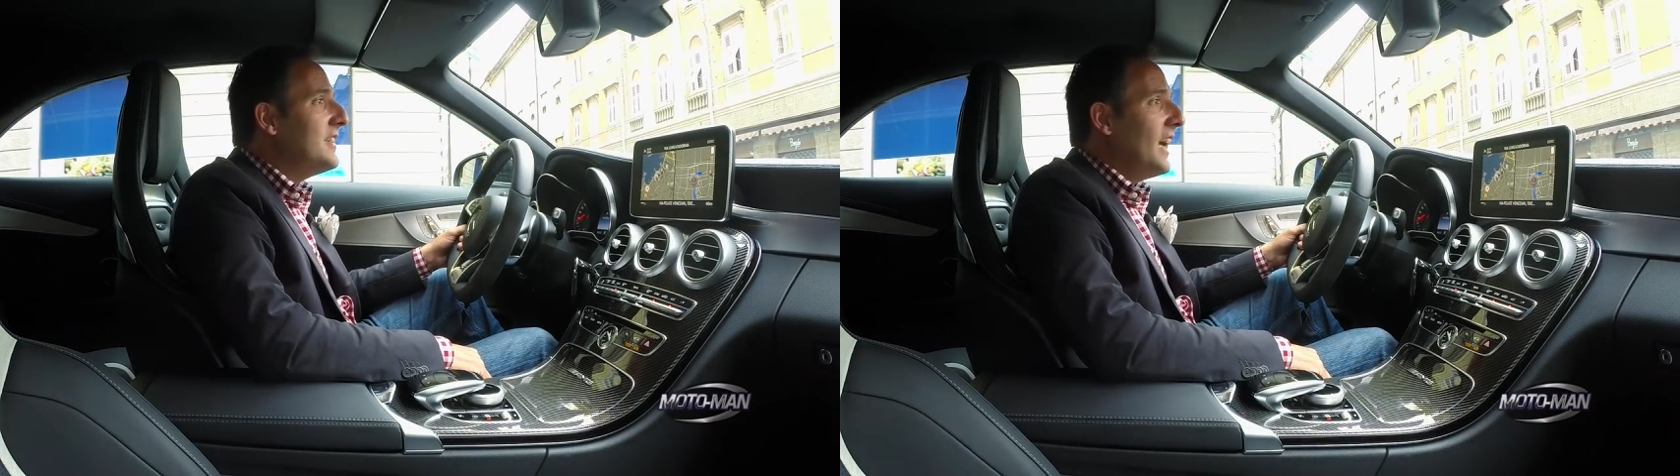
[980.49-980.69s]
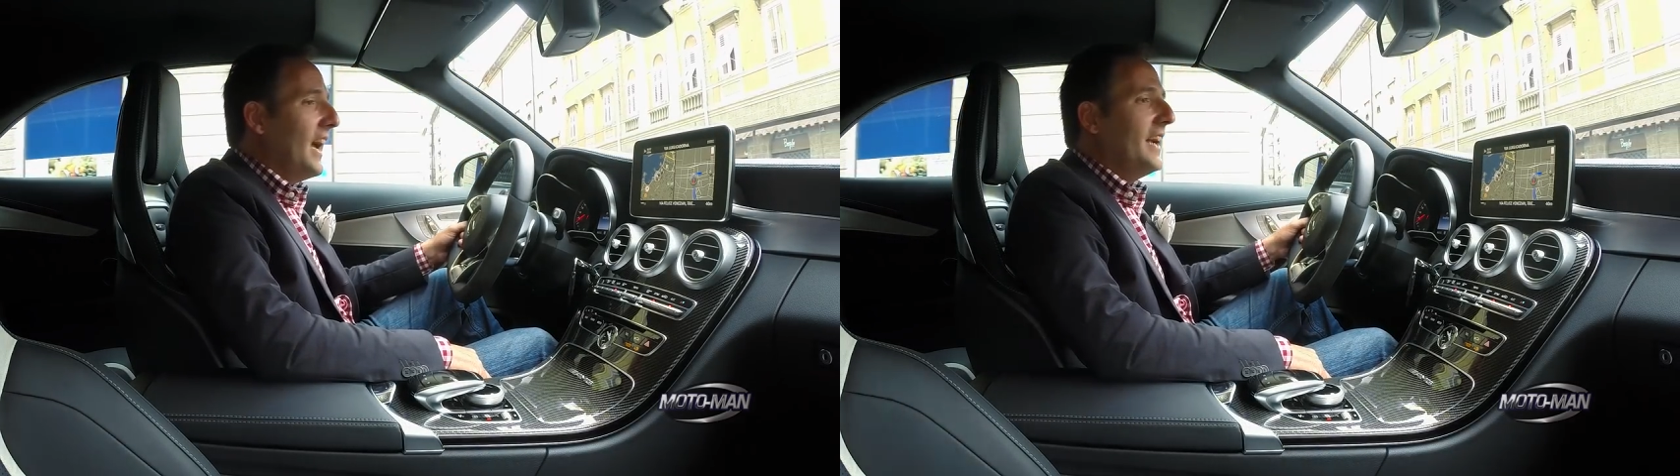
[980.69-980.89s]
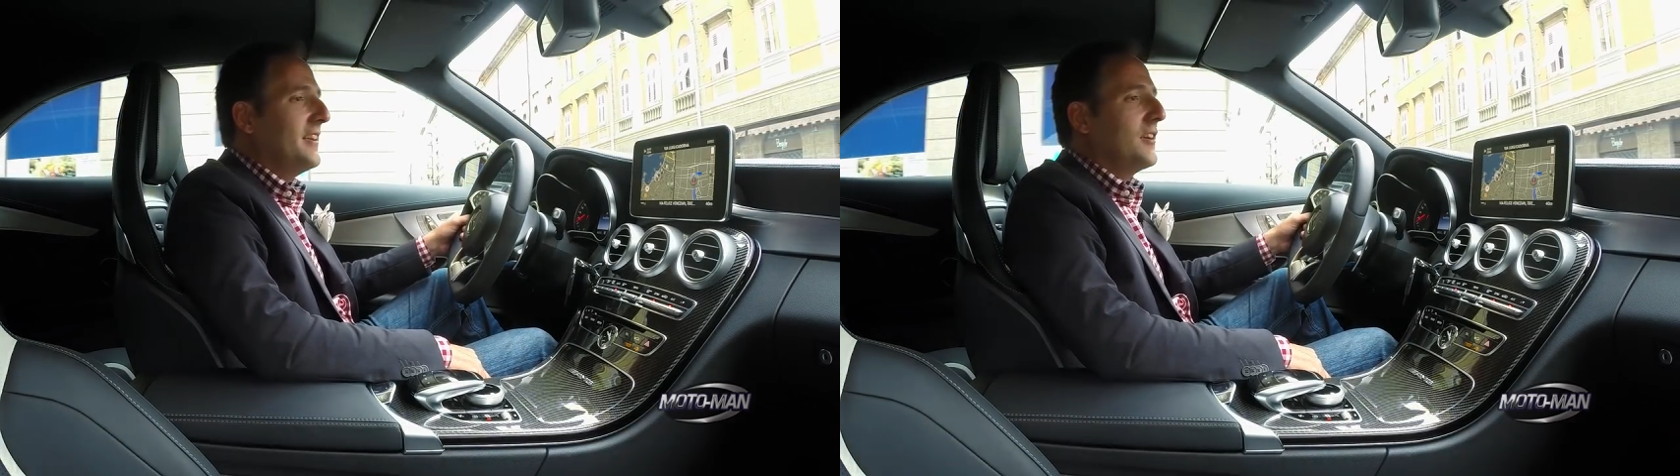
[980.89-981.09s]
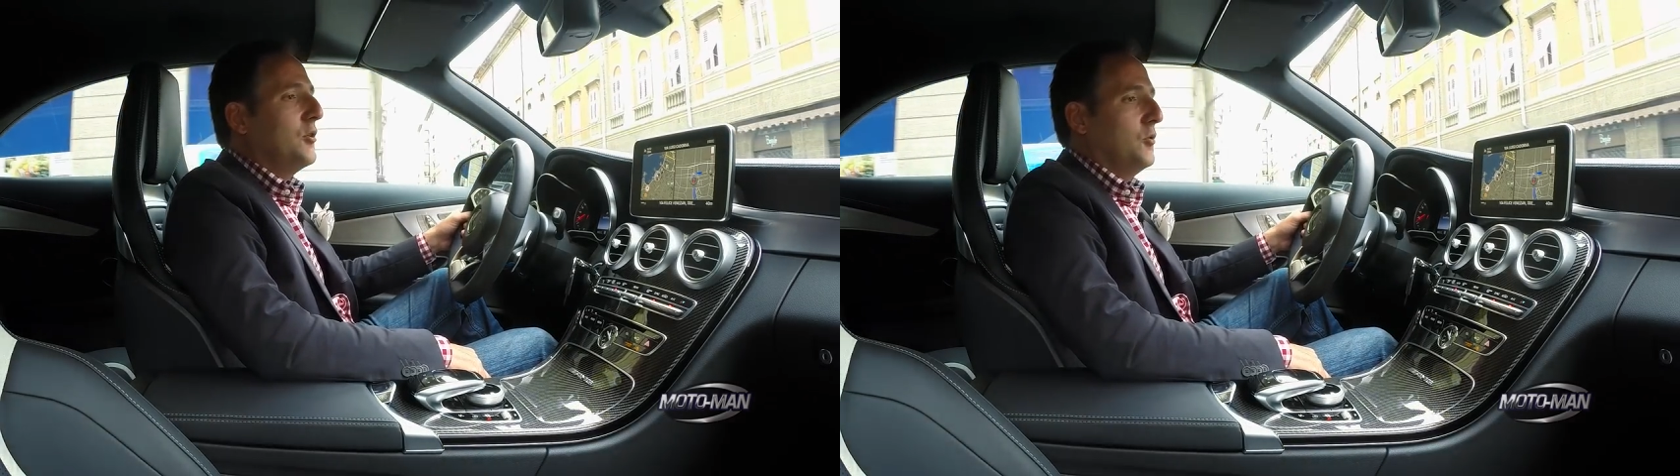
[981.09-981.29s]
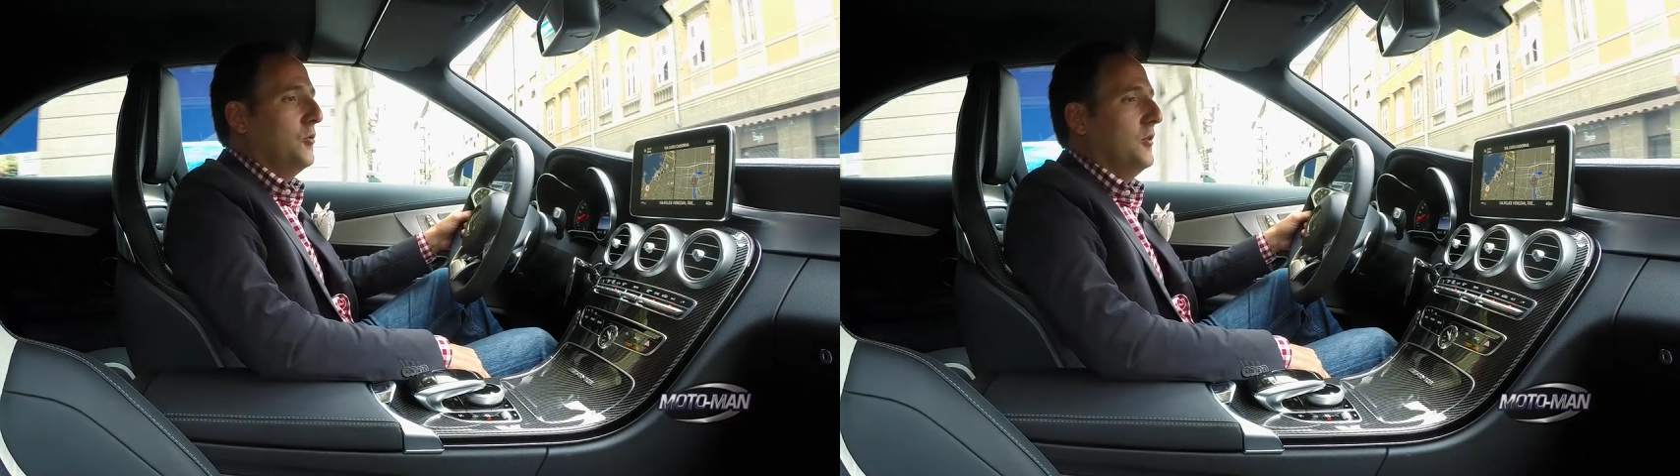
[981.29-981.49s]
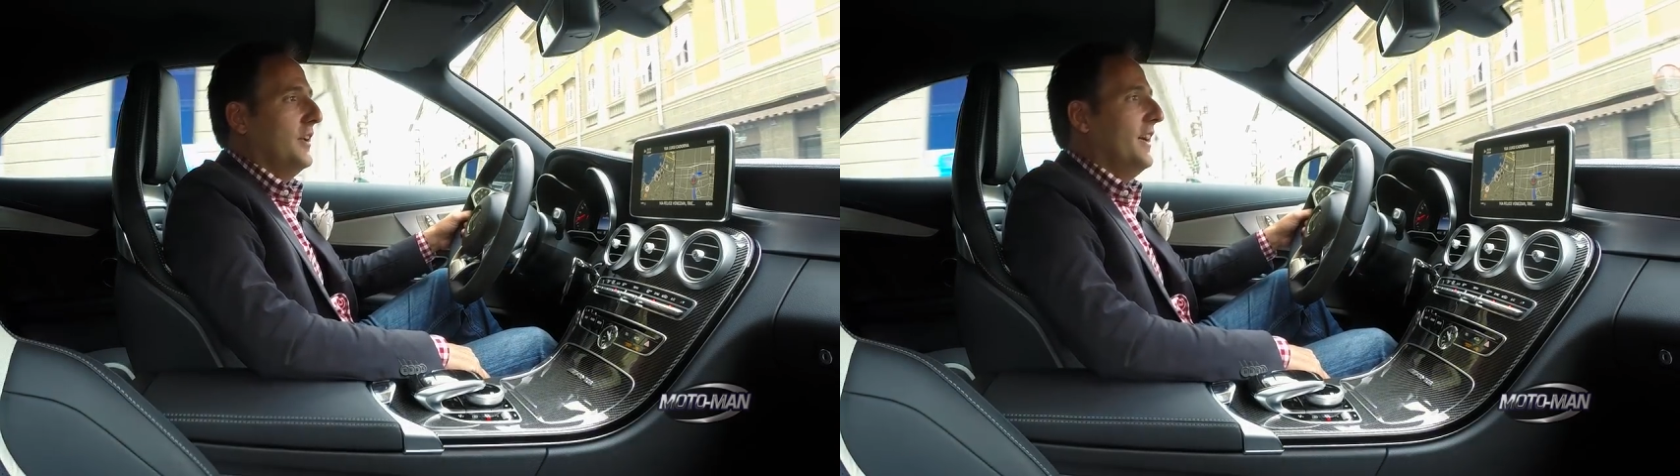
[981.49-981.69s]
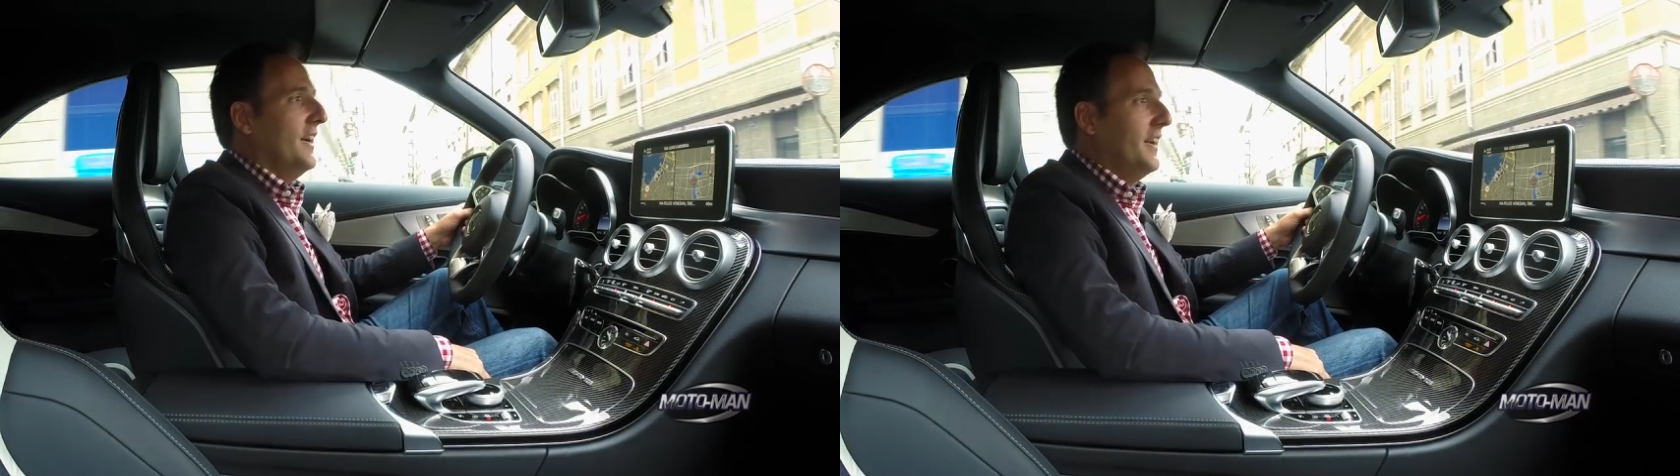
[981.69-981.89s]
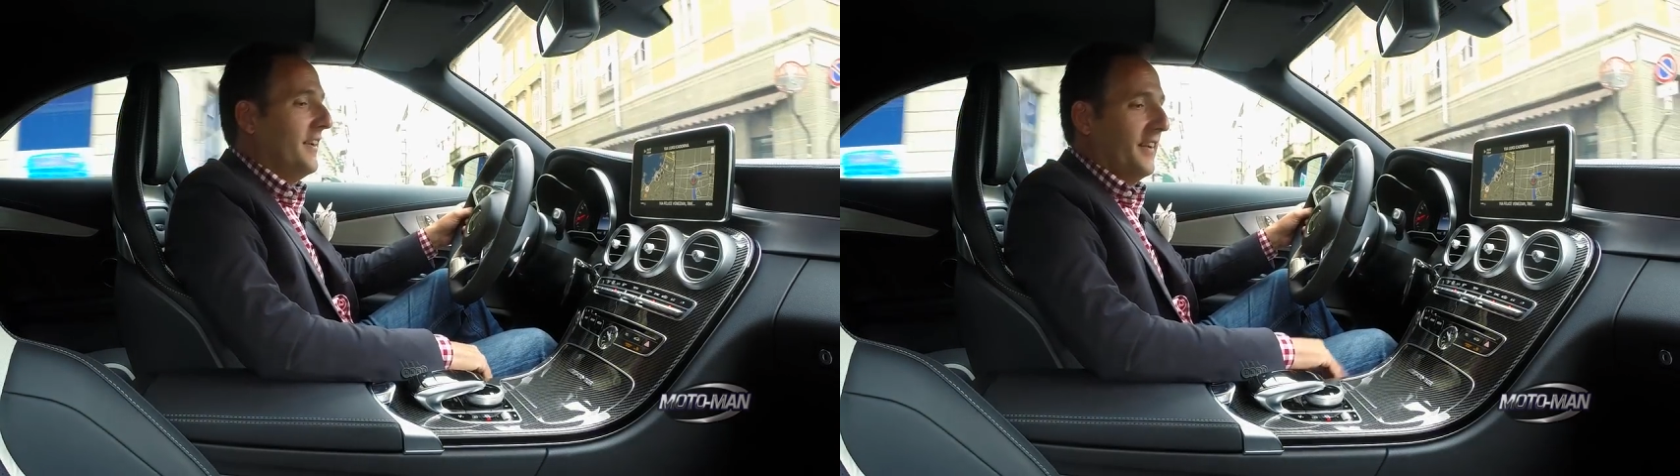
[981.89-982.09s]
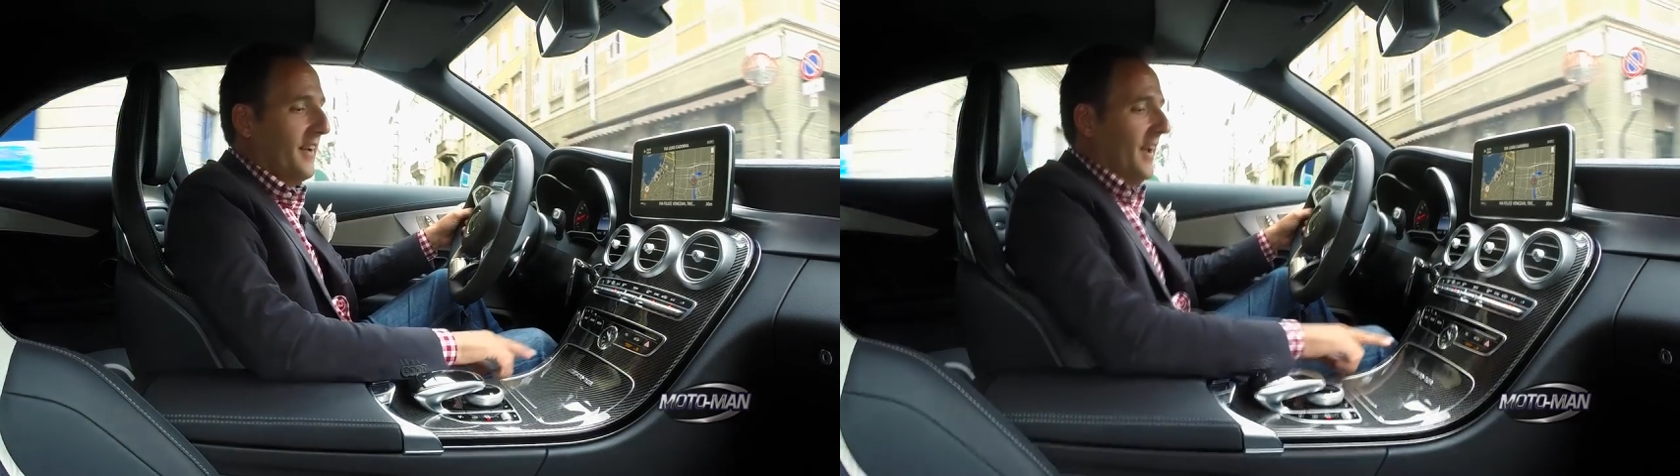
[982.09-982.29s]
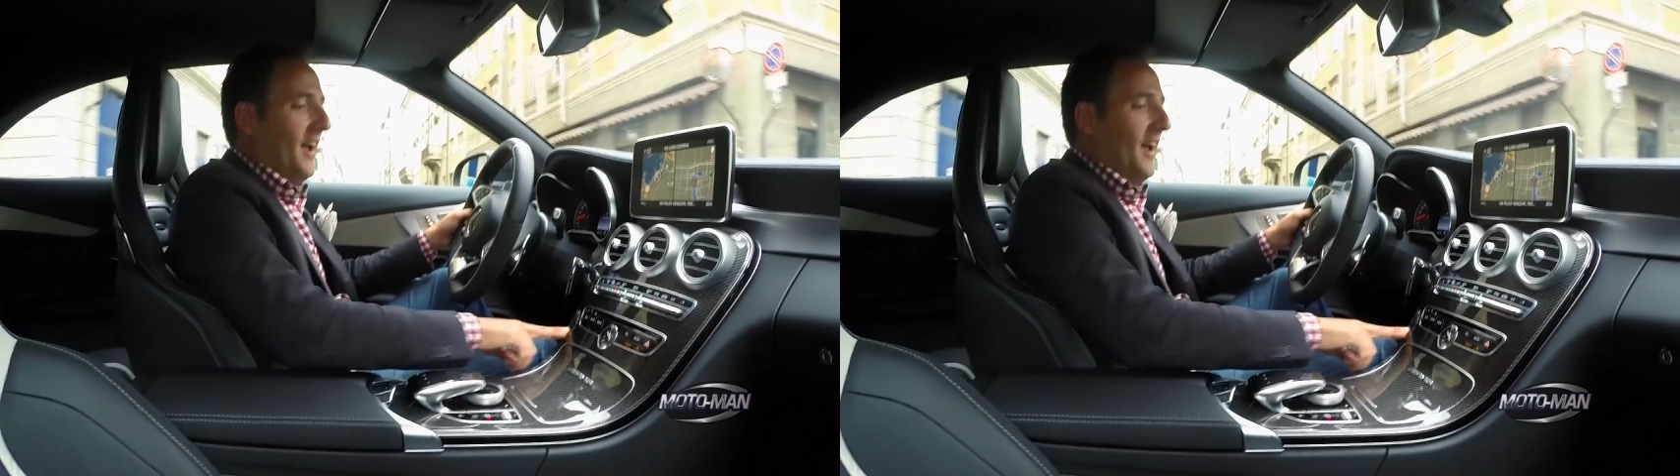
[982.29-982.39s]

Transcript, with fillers: kind of cool, and